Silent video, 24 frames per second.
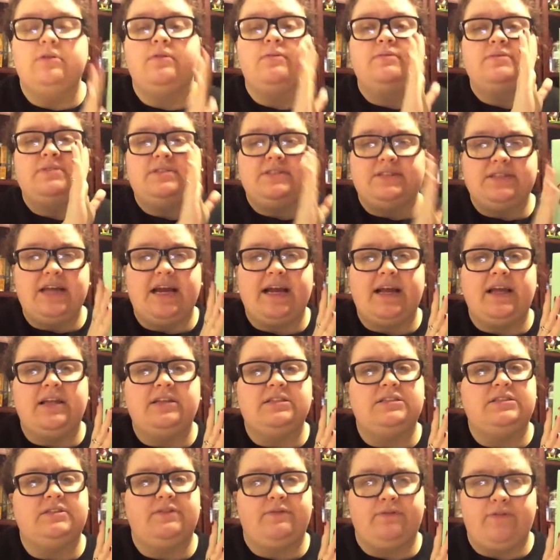
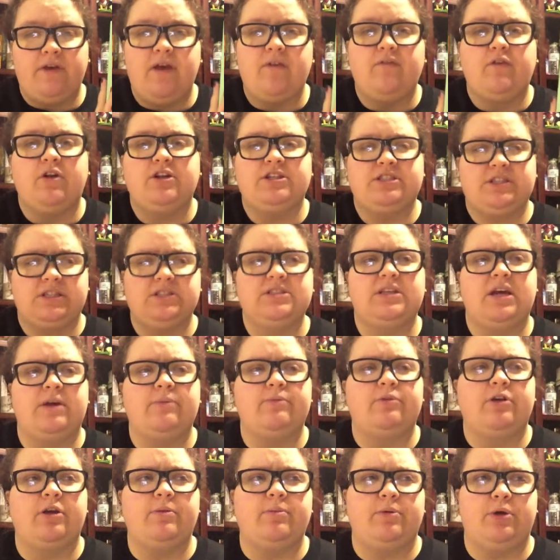Second favorite
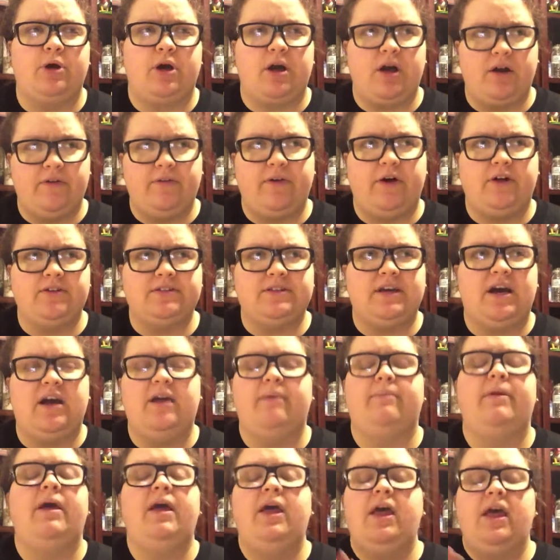contemporary book of all
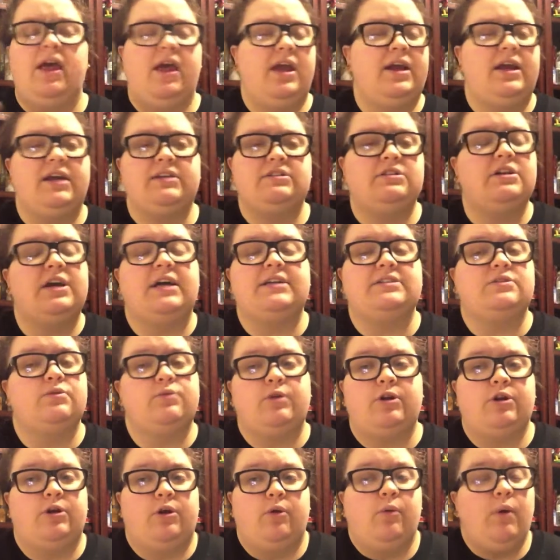time. In case you guys are
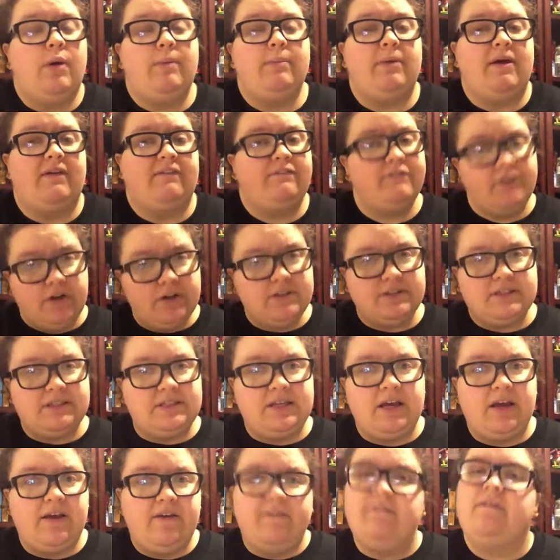wondering what my
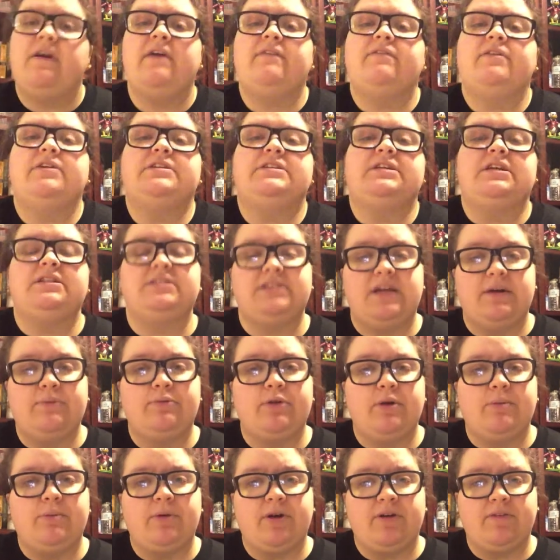first favorite
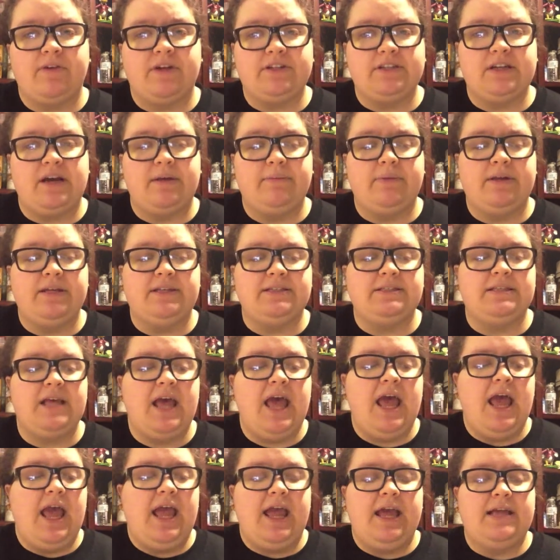contemporary book of all time is,
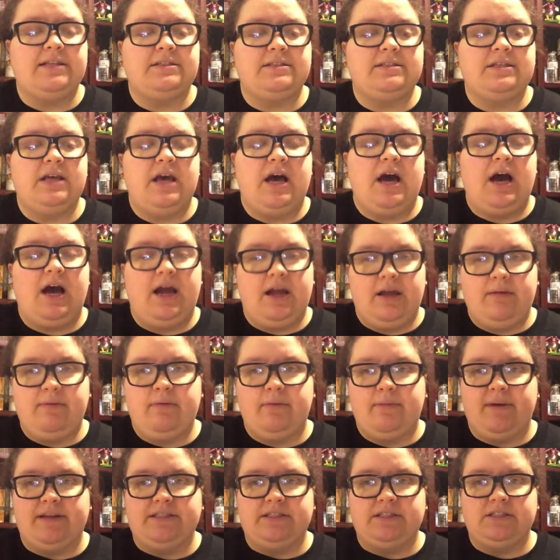it's I Am
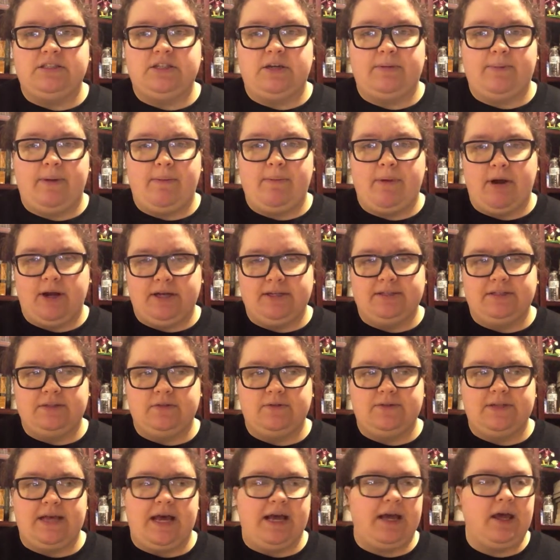the Messenger by Marcus
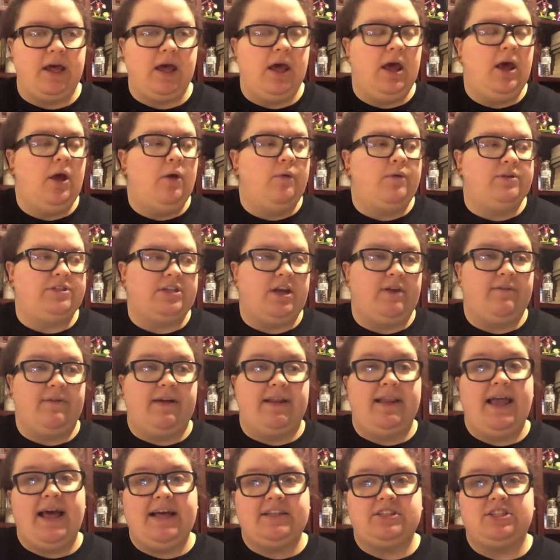Zusak, which I
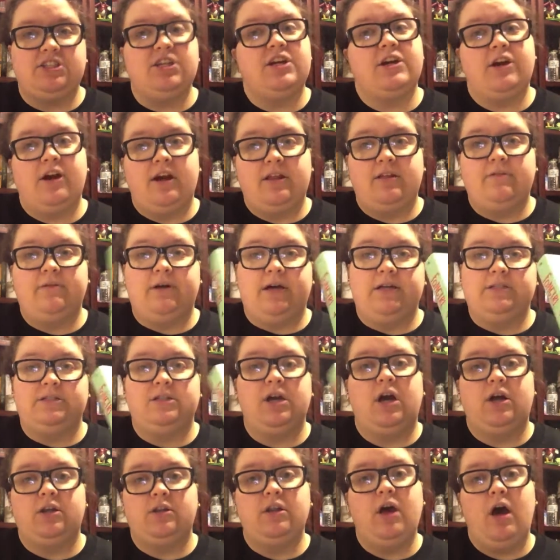read last year, otherwise
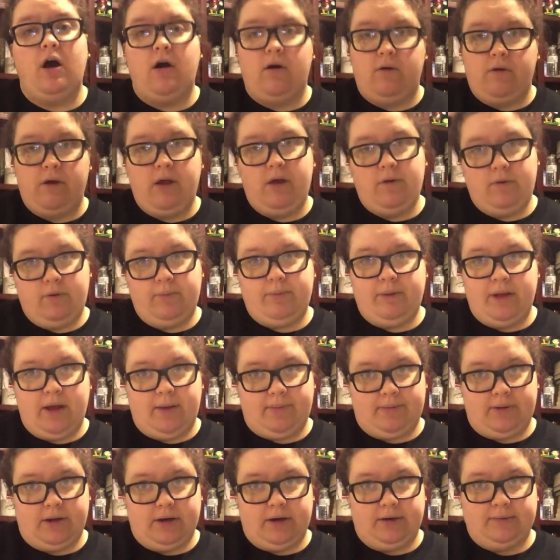y'all know it would be
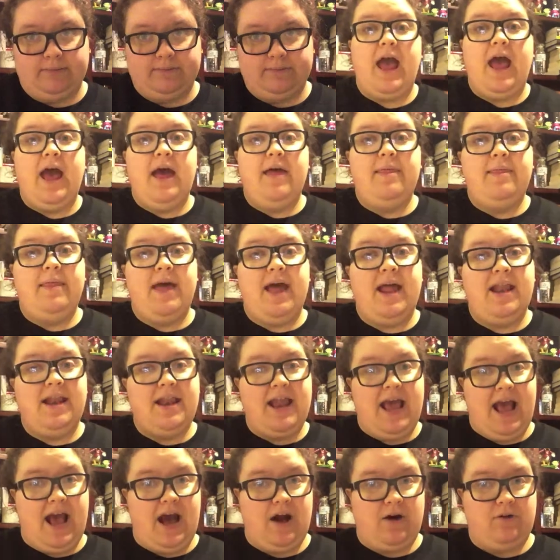up here. And then
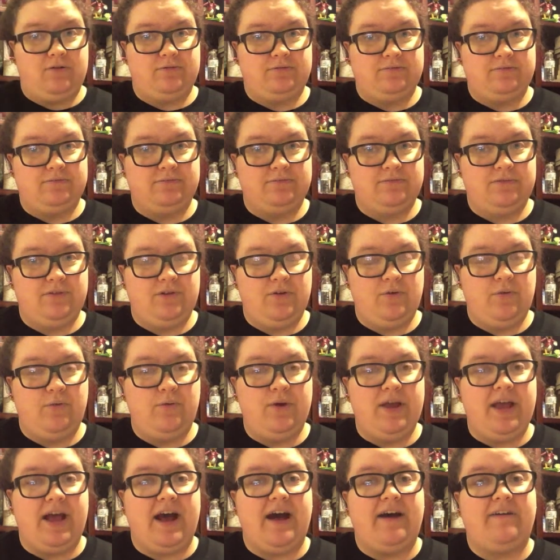now,
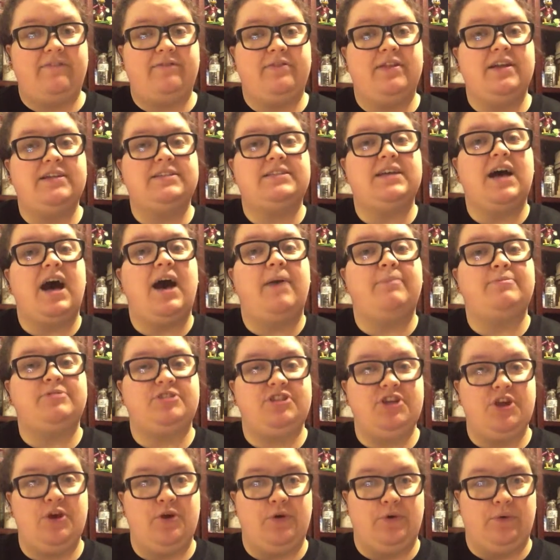we have the top
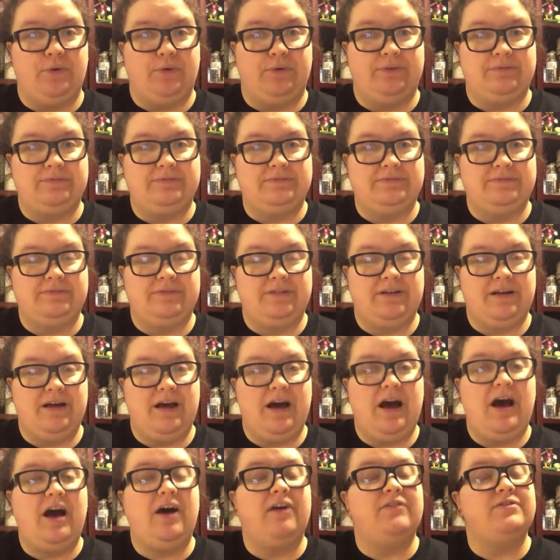2
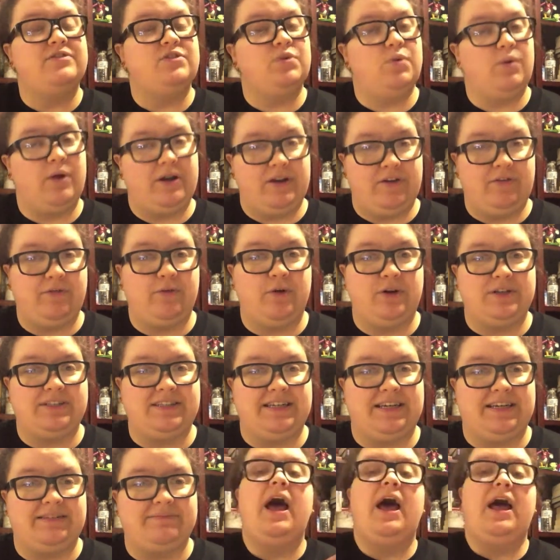of
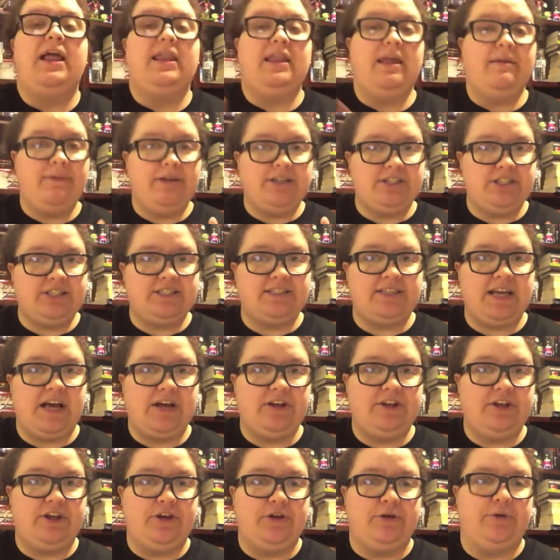2014. And let me just
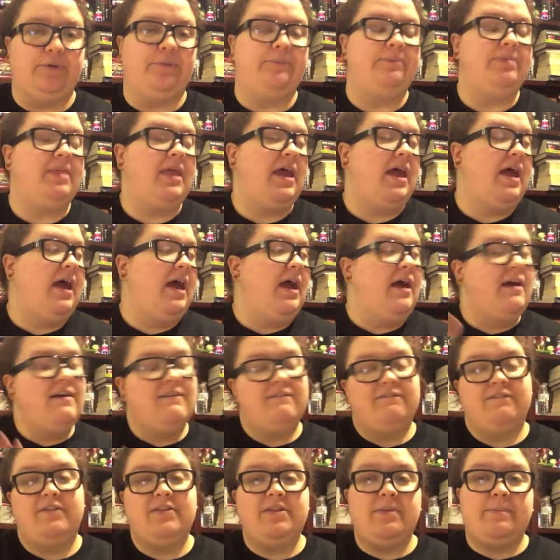tell you,
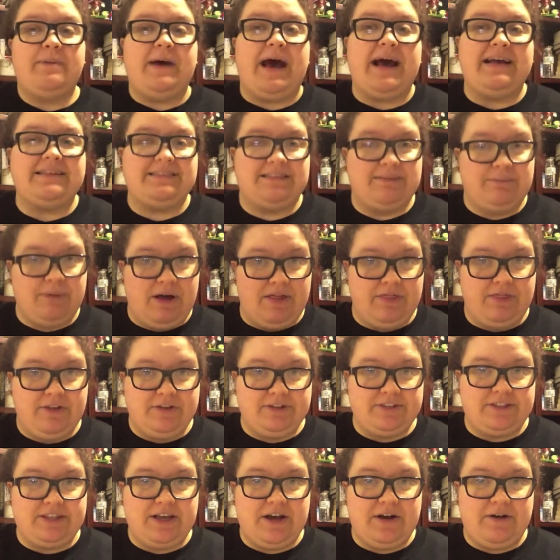for the past month
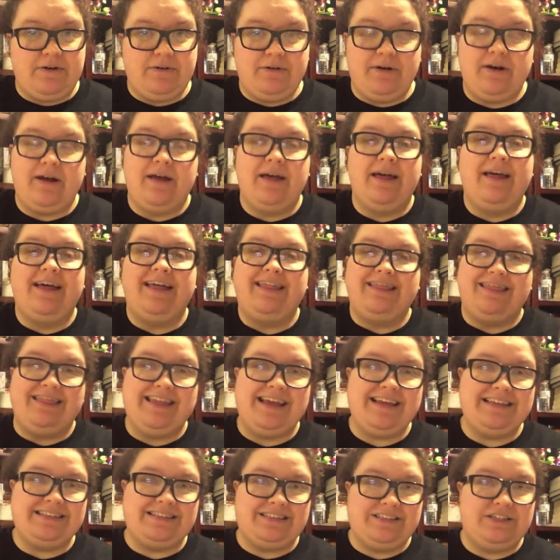or so,
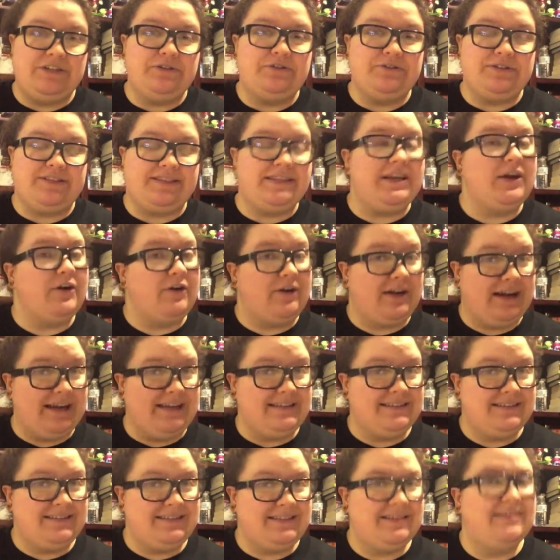these 2
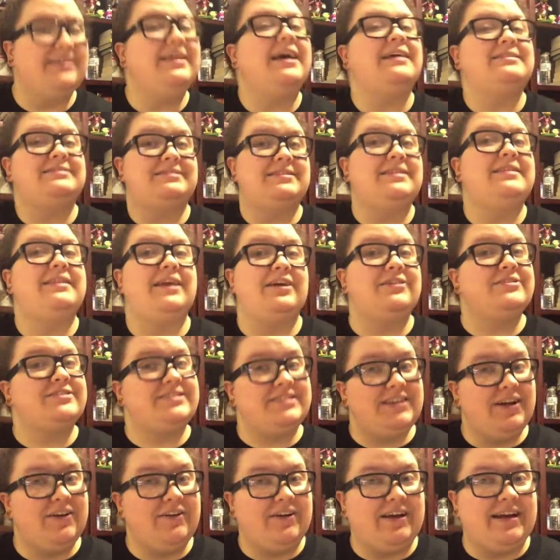series, yes, their
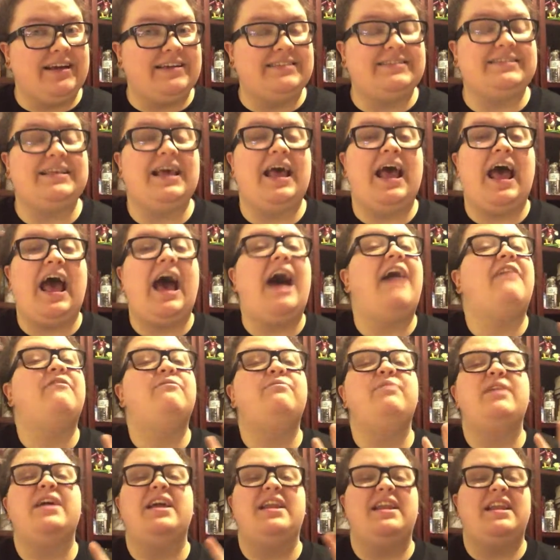series,
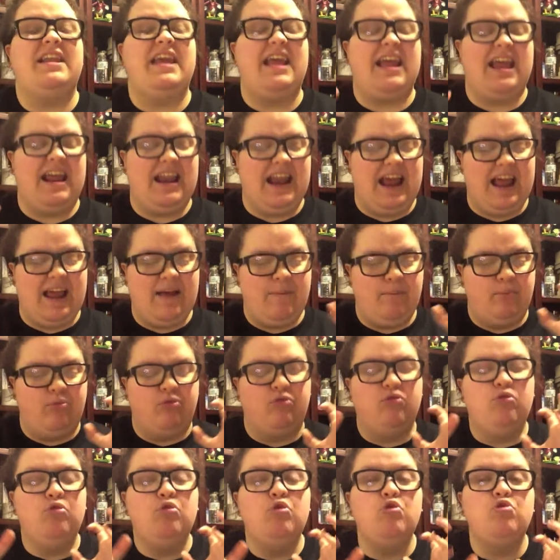have been in a
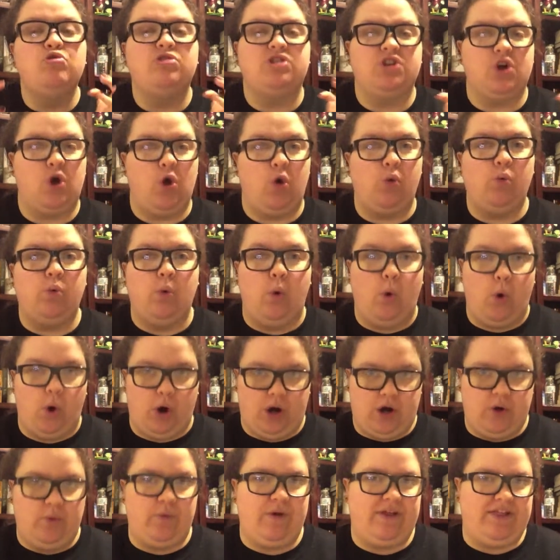brutal
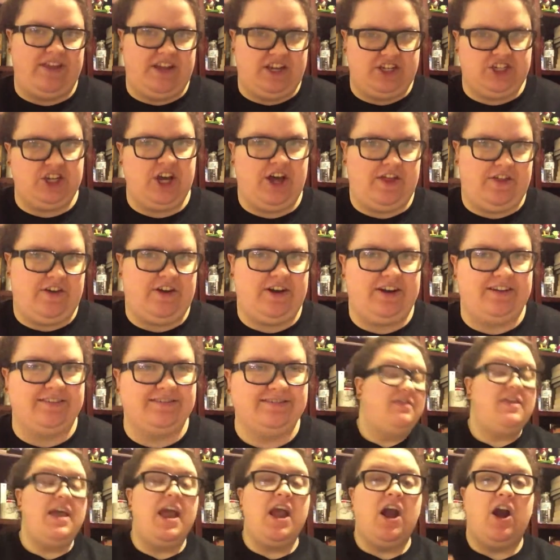war with each other.
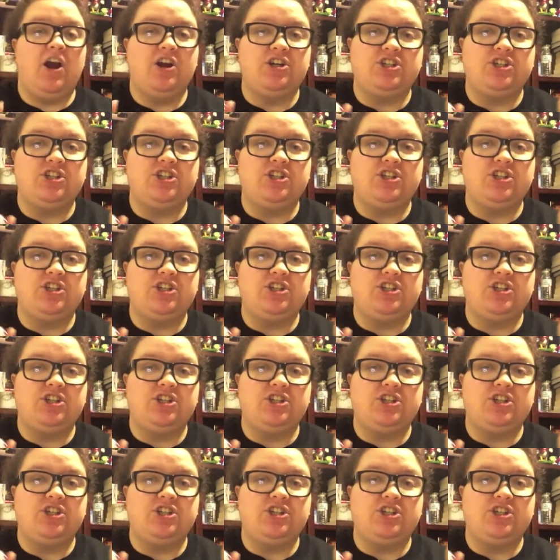They are